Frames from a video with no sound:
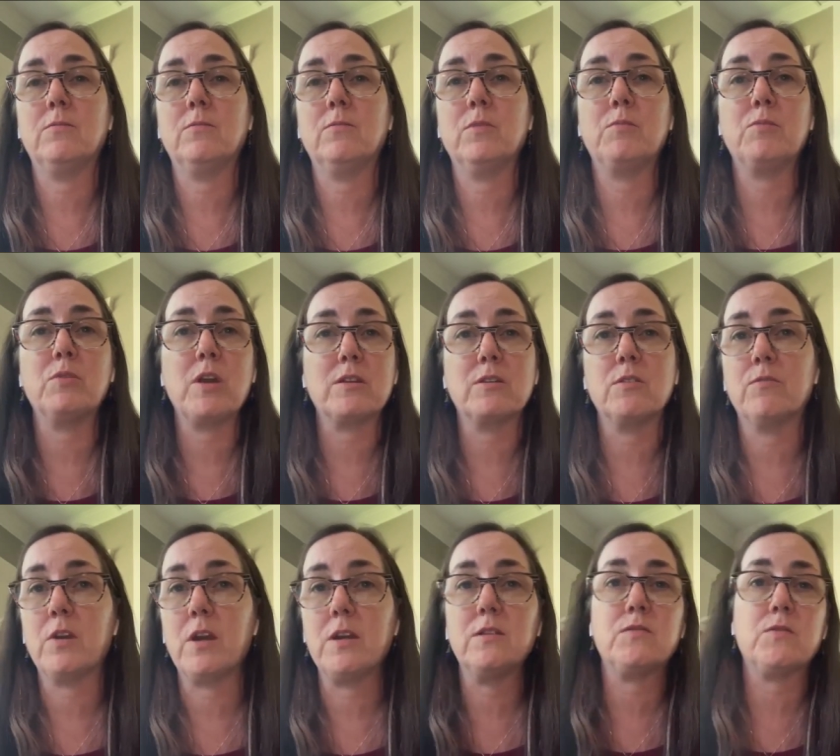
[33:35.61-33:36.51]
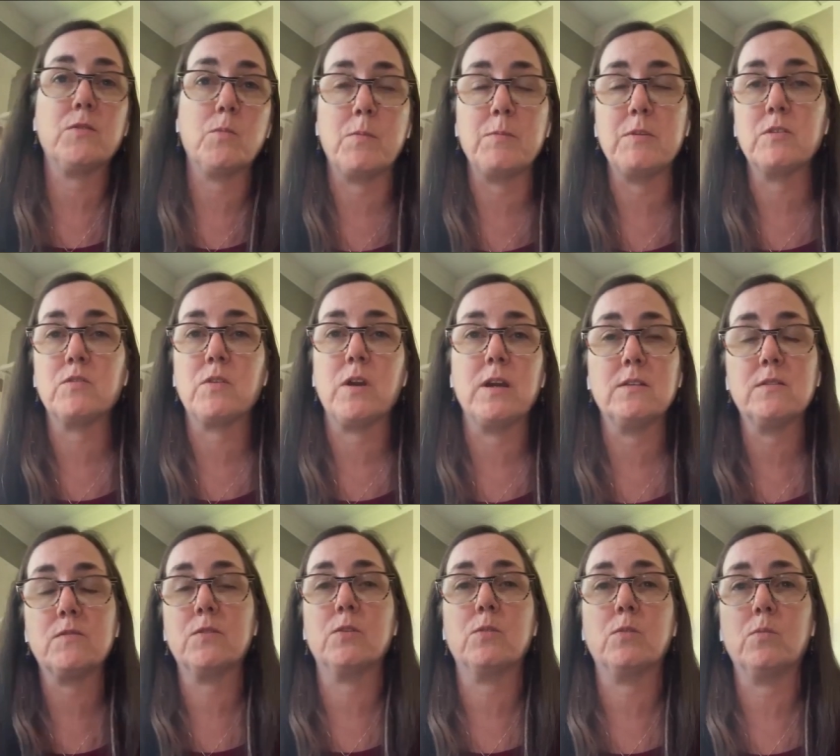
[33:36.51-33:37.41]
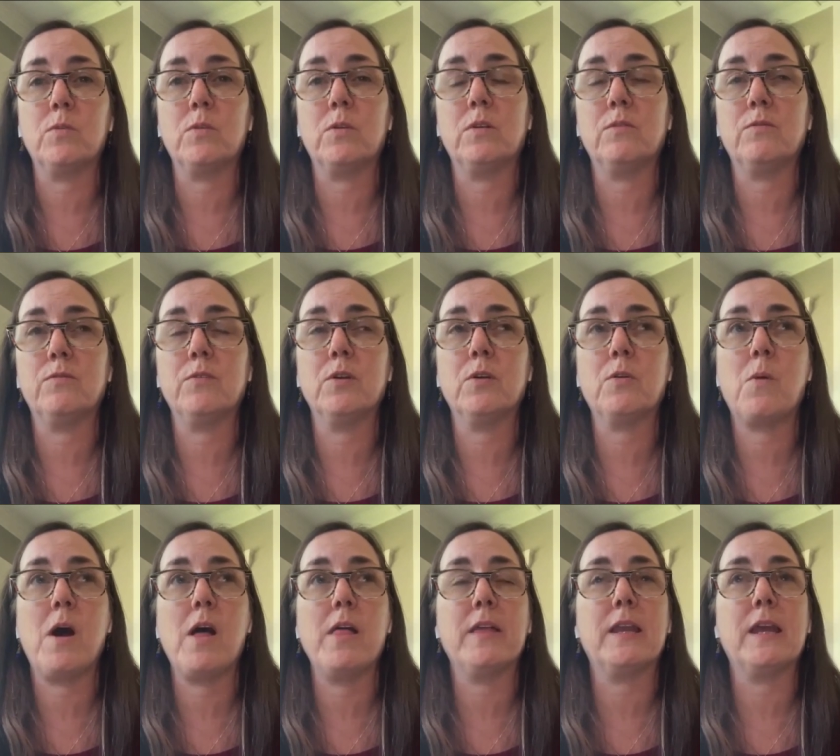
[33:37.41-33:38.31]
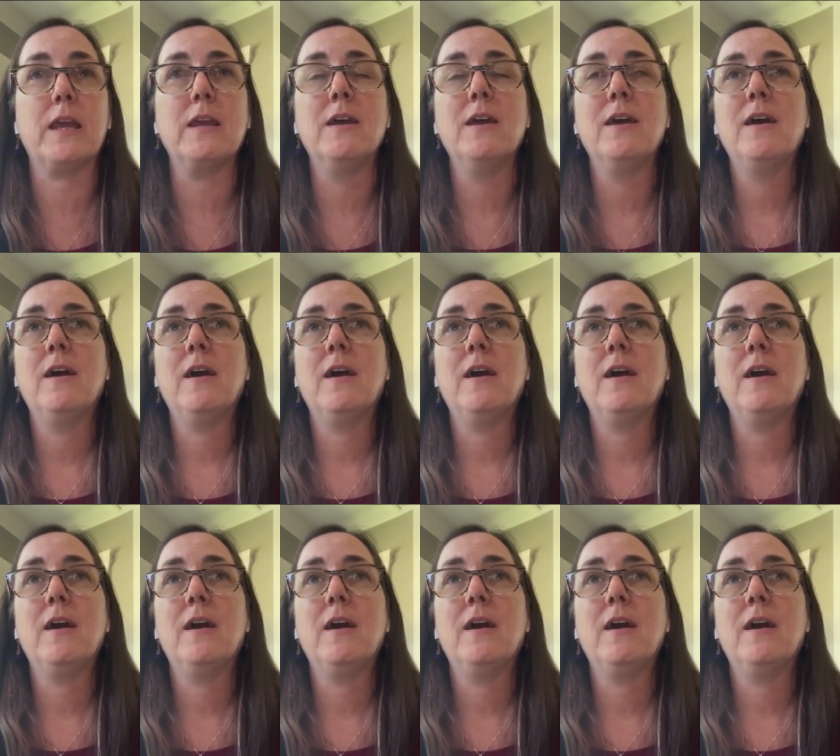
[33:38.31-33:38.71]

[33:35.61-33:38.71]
reproductive rights, for women's rights, for equality.